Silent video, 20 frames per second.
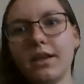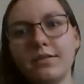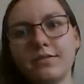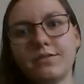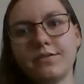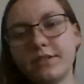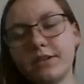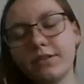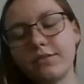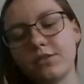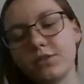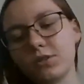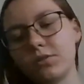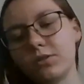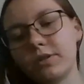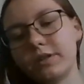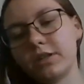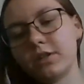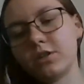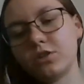if you're
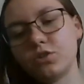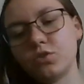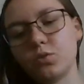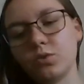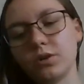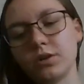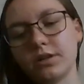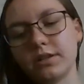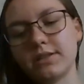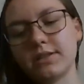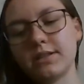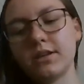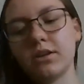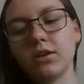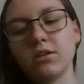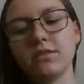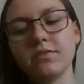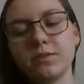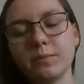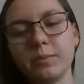going on a tour to see
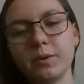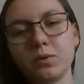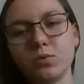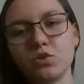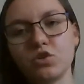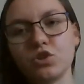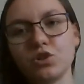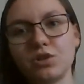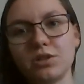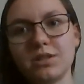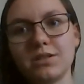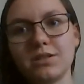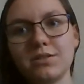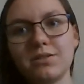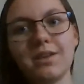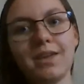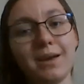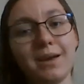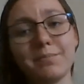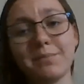all of the bone churches,
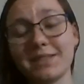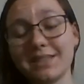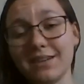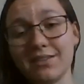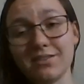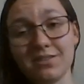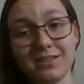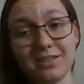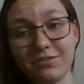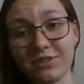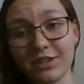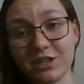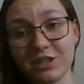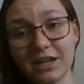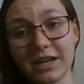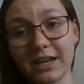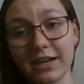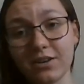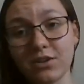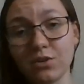you can't miss out on the French
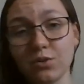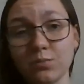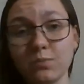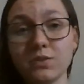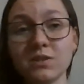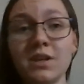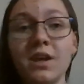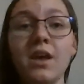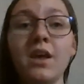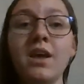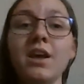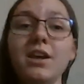catacombs.